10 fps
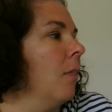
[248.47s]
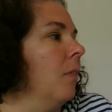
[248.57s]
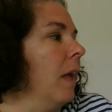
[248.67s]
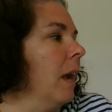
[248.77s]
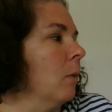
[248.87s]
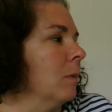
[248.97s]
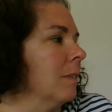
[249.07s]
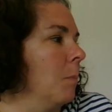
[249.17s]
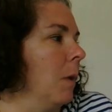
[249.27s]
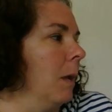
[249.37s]
there was
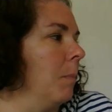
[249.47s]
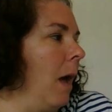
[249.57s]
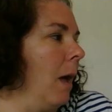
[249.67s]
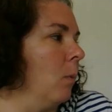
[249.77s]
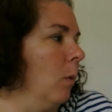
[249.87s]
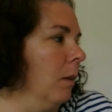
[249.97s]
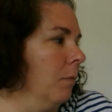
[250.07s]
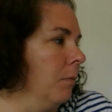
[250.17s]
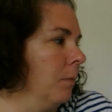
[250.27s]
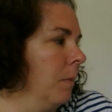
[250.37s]
the big bad
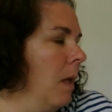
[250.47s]
wolf.